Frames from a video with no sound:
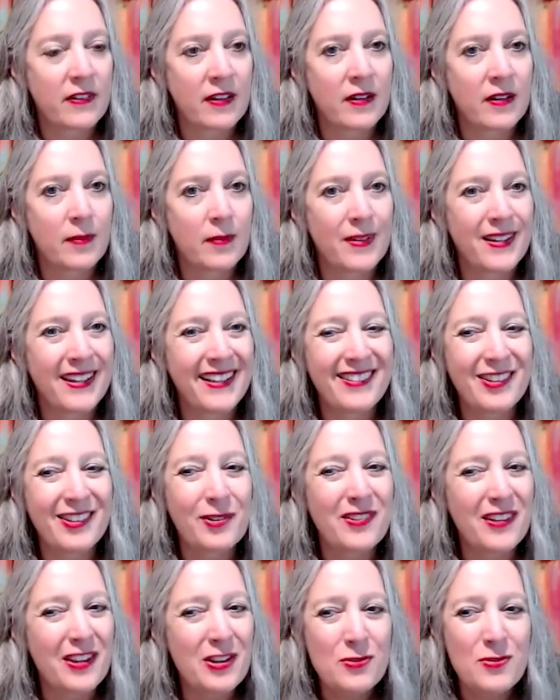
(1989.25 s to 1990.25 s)
And so
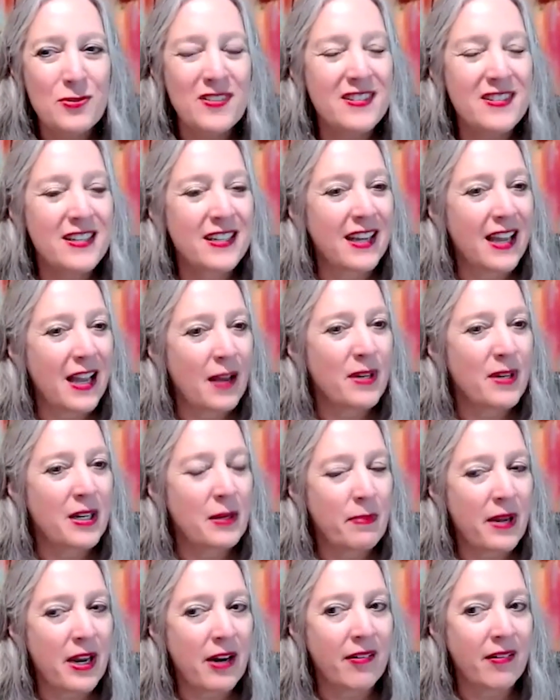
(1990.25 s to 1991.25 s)
it's interesting how many
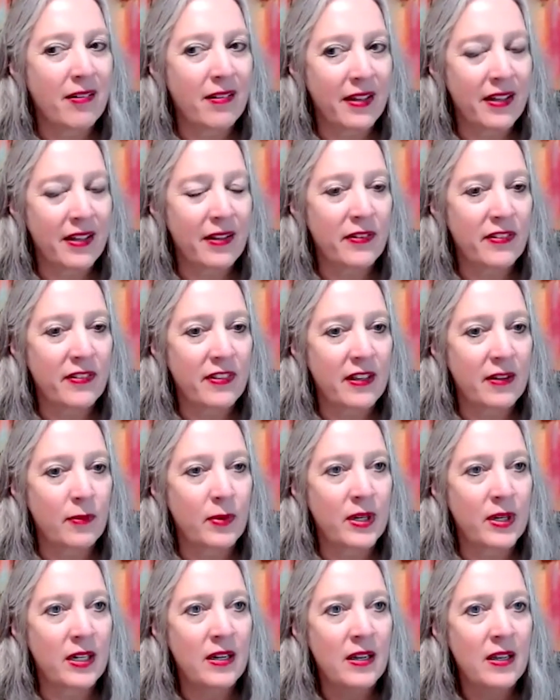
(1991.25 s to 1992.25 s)
parallels that
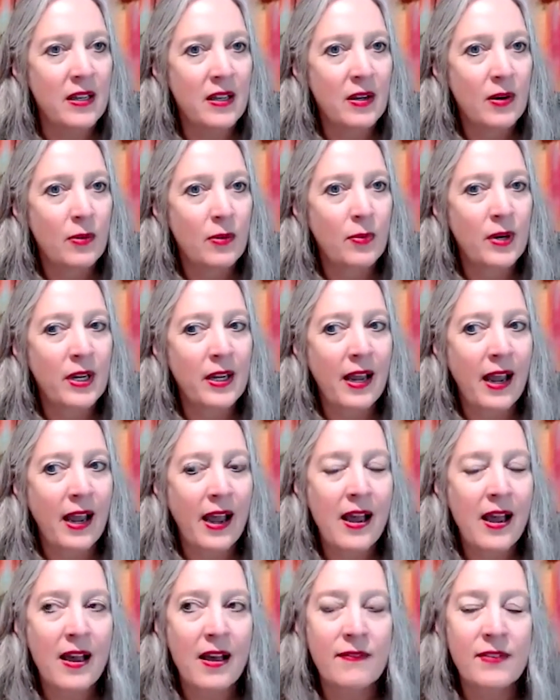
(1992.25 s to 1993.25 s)
we
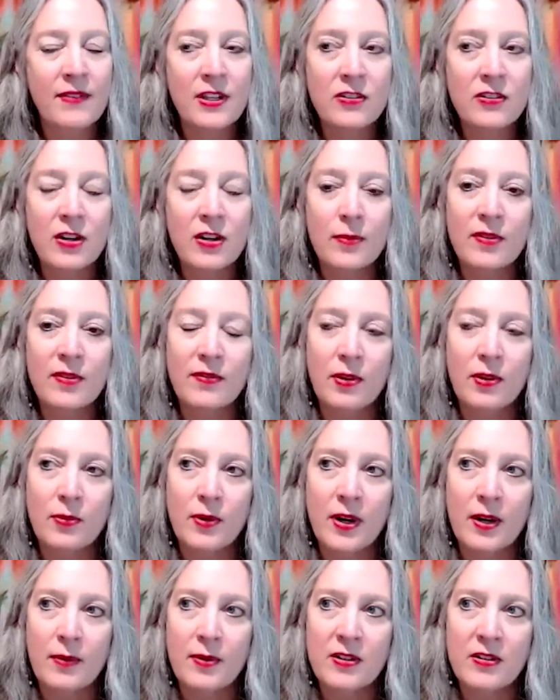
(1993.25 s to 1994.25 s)
have in terms of the
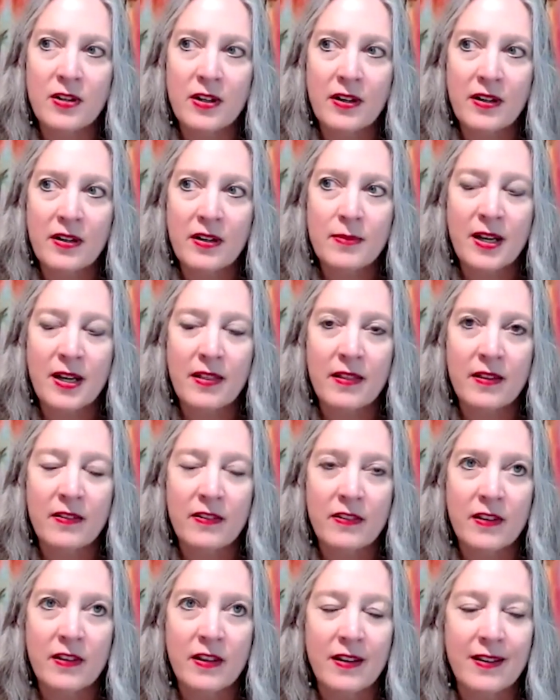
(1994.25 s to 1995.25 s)
way we talk about these
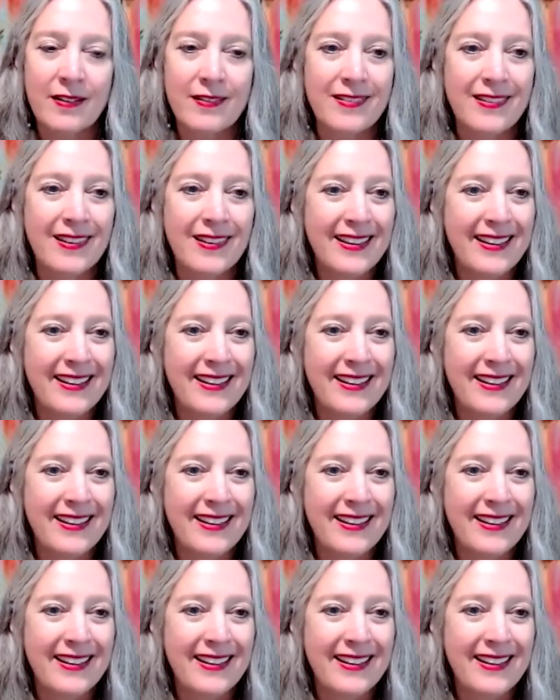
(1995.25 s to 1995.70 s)
things